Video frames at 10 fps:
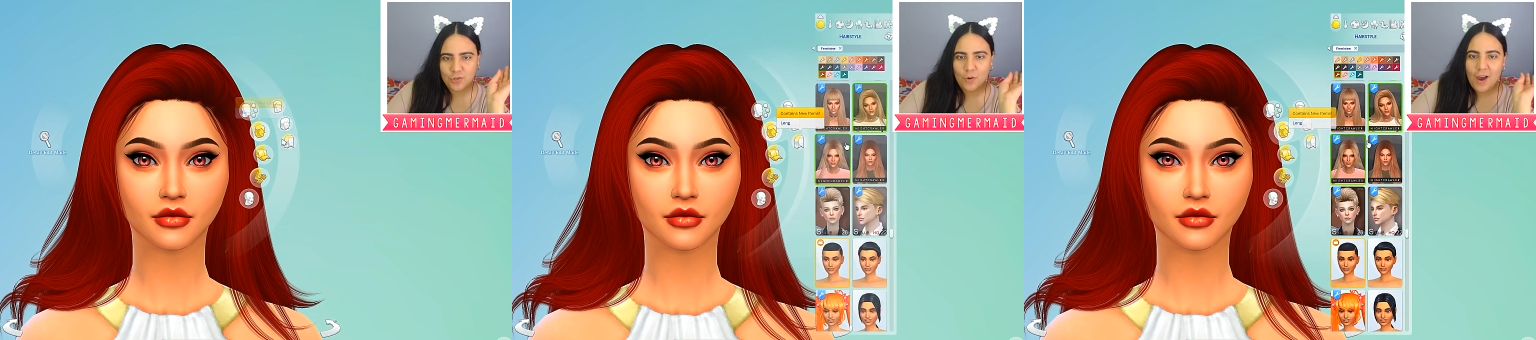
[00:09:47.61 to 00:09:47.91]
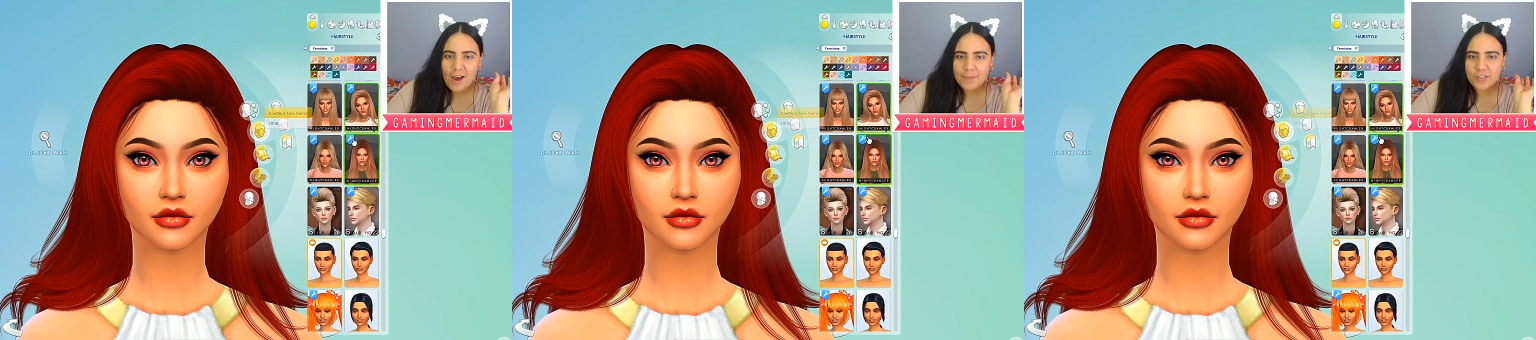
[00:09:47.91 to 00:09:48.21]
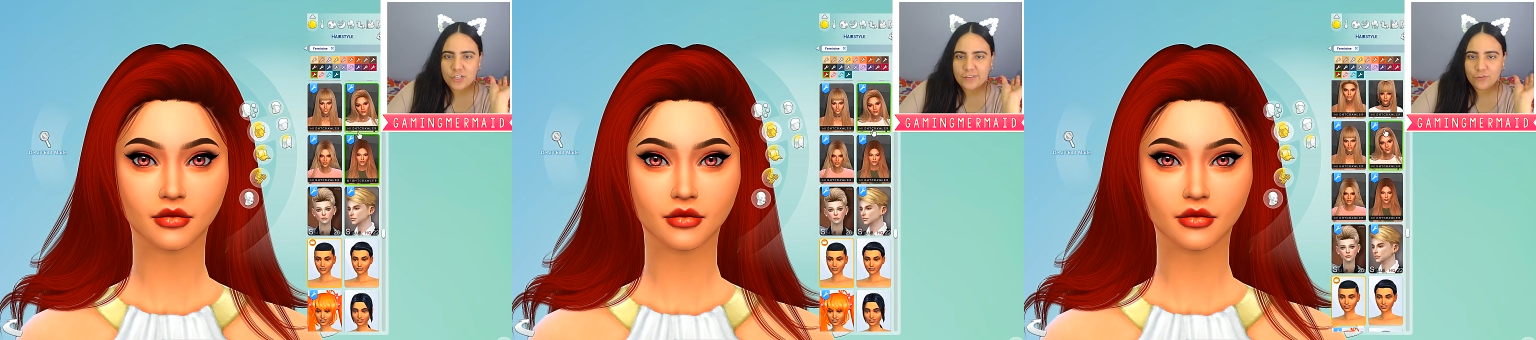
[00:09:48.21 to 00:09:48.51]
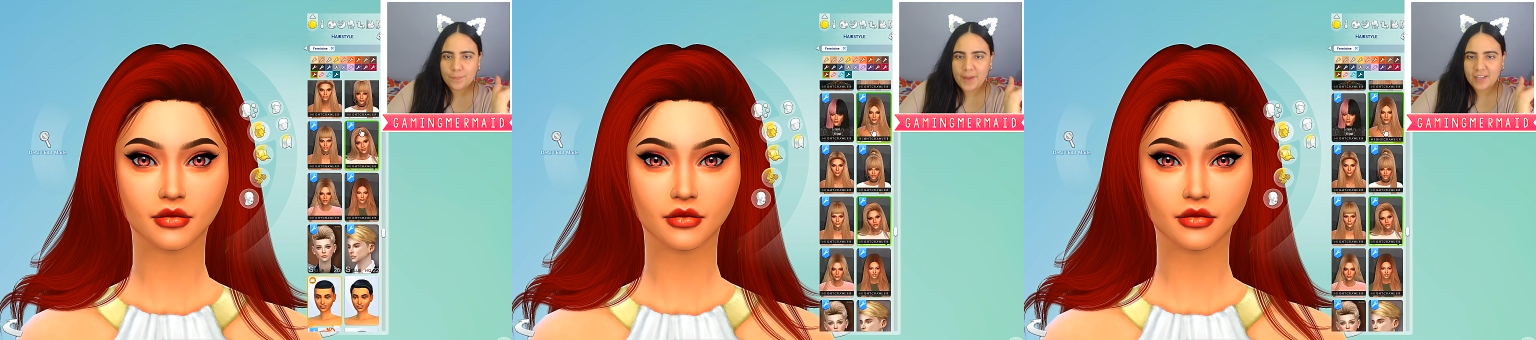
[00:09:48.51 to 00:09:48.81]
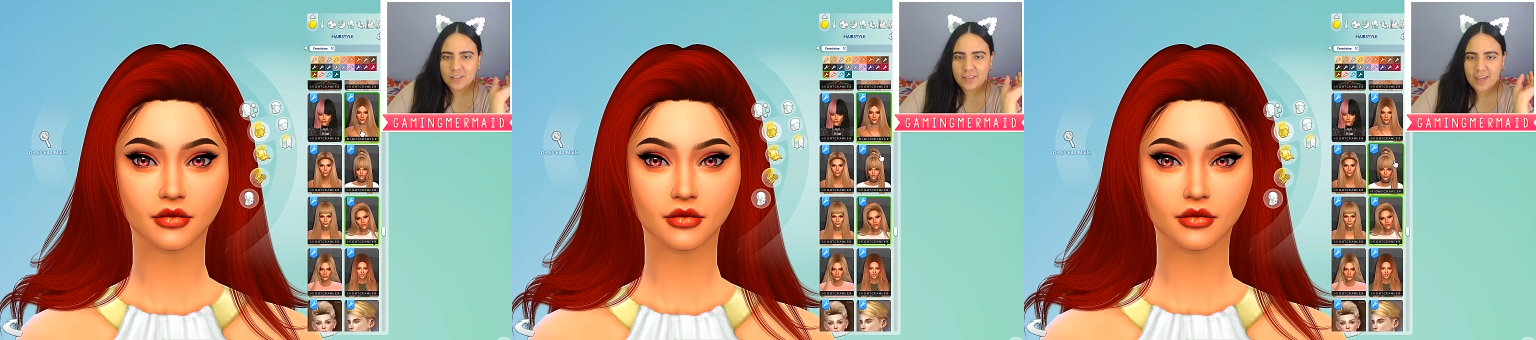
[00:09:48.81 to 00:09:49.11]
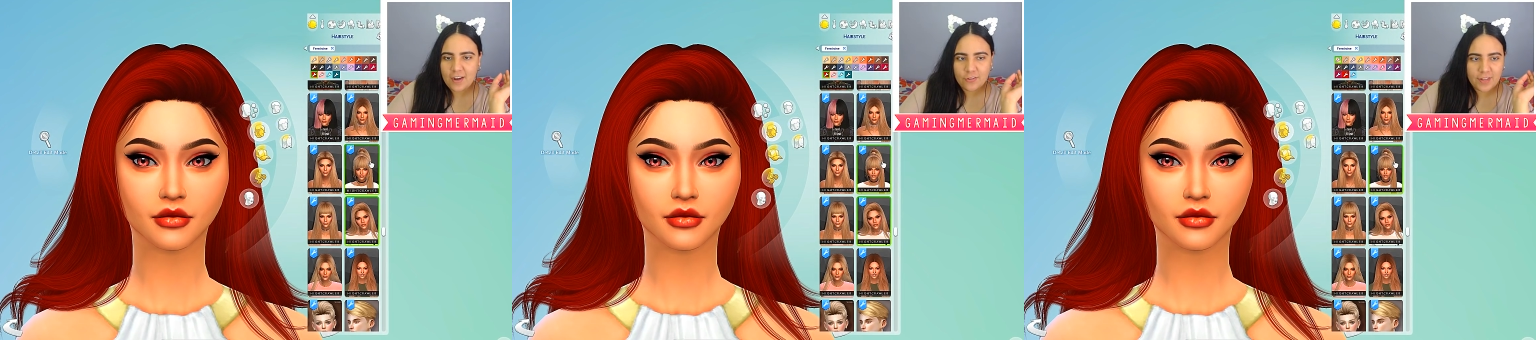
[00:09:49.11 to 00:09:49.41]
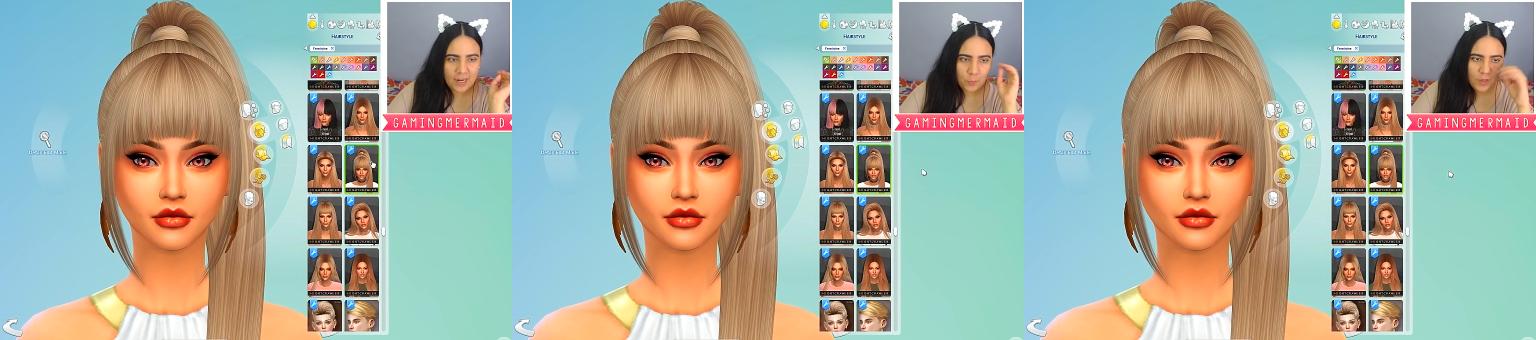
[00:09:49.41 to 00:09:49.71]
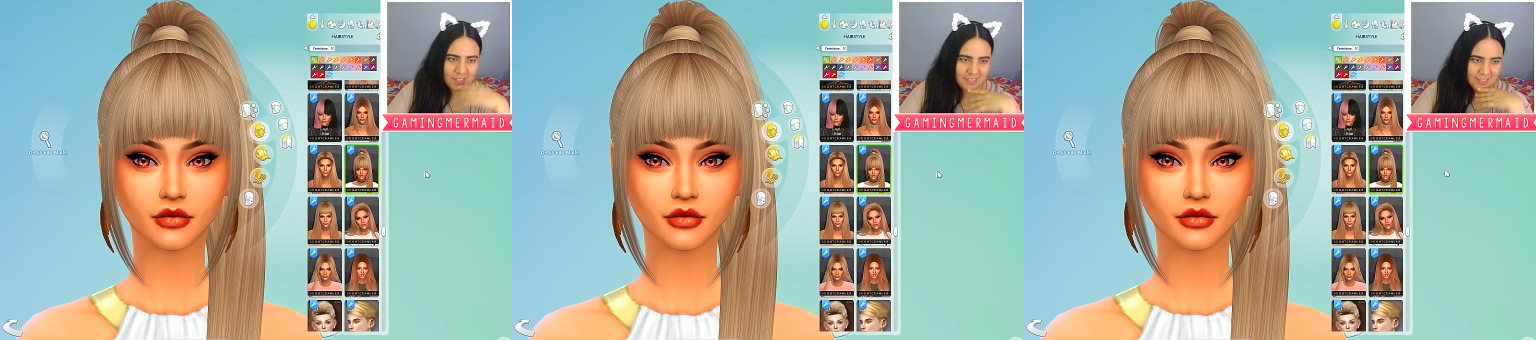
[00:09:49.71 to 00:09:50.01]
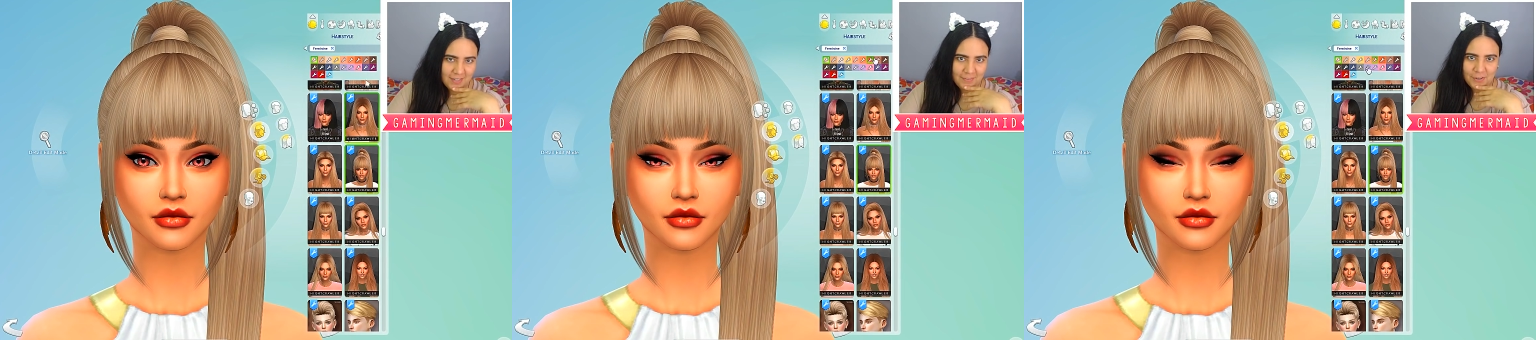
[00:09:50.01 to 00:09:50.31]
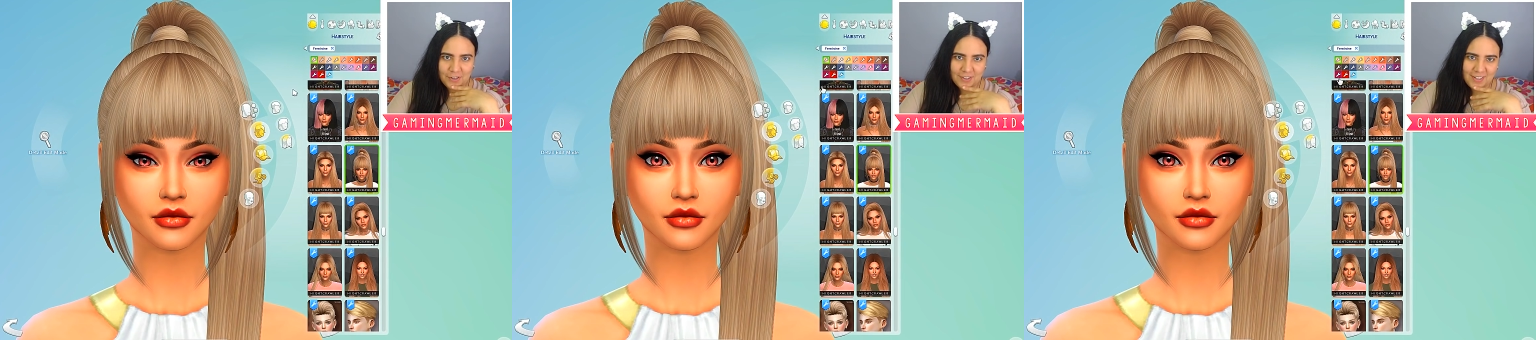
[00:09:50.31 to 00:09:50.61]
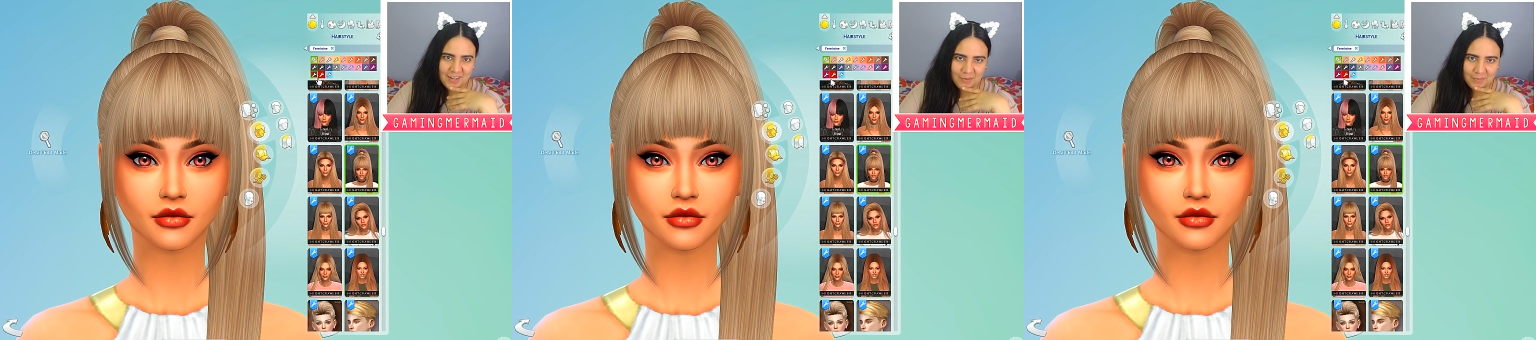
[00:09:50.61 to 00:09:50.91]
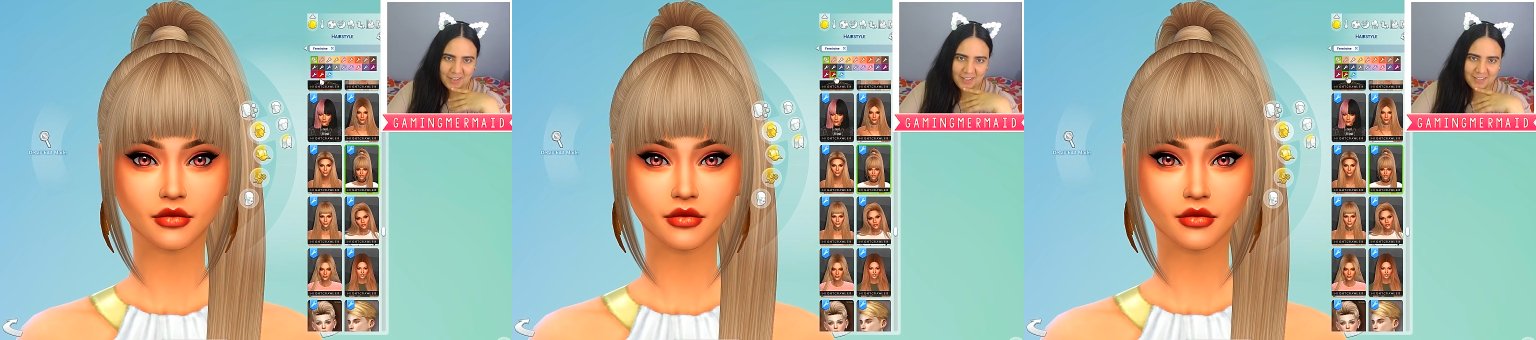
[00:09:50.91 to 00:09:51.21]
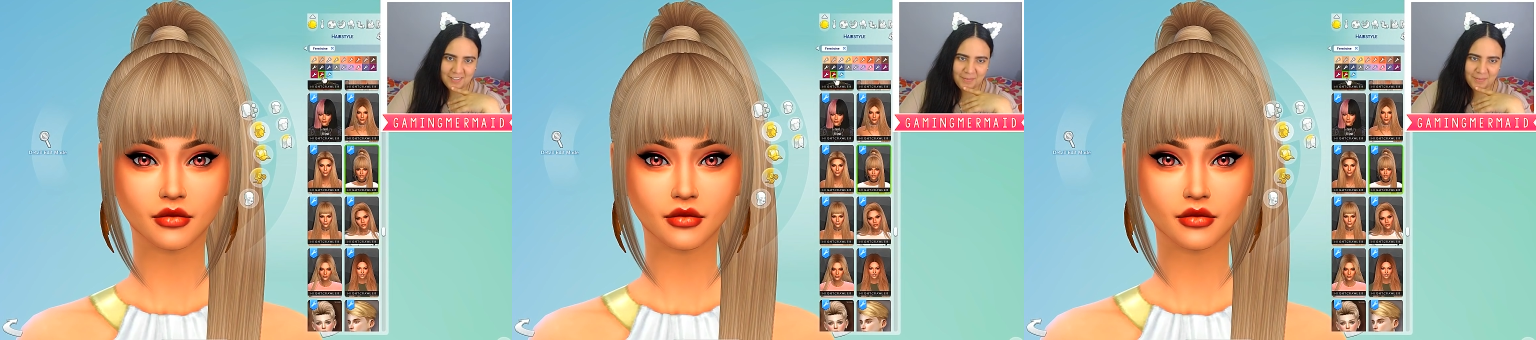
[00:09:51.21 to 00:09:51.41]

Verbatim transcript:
Speaker 1: so I'm gonna change her back to the hair that I wanted to give her. Now I'm kind of